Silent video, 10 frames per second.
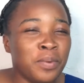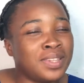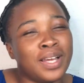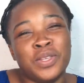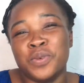
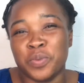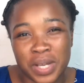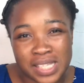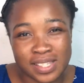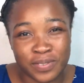are you
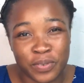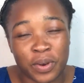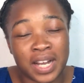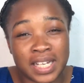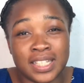waiting for?
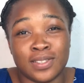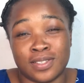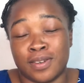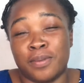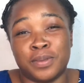Kindly
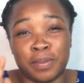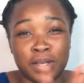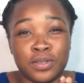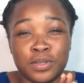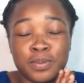subscribe to my
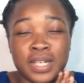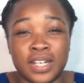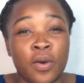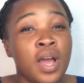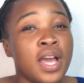YouTube
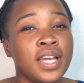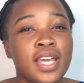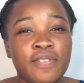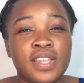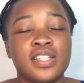channel.
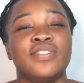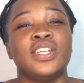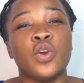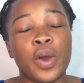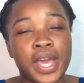Give this
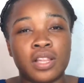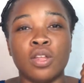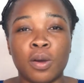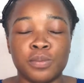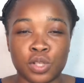video a
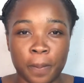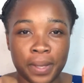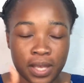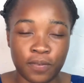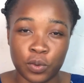thumbs up
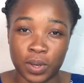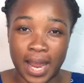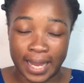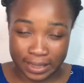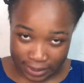if you
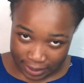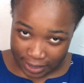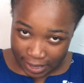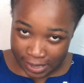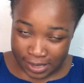liked
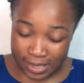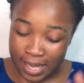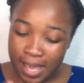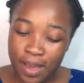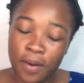it.
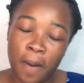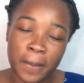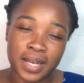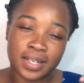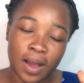
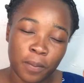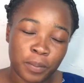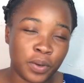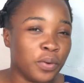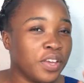Comment down
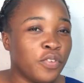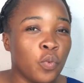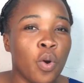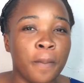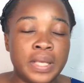below if you
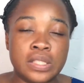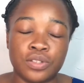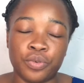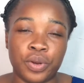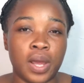want me to
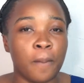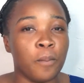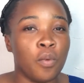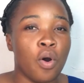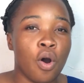create
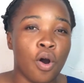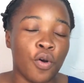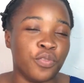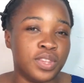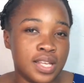more
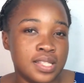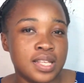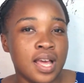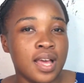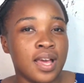of this
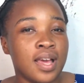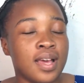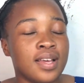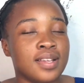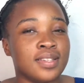
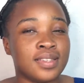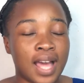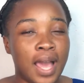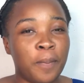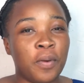
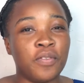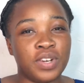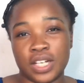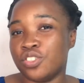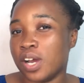type of
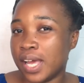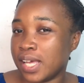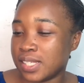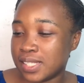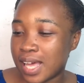natural
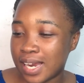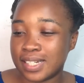hairstyles.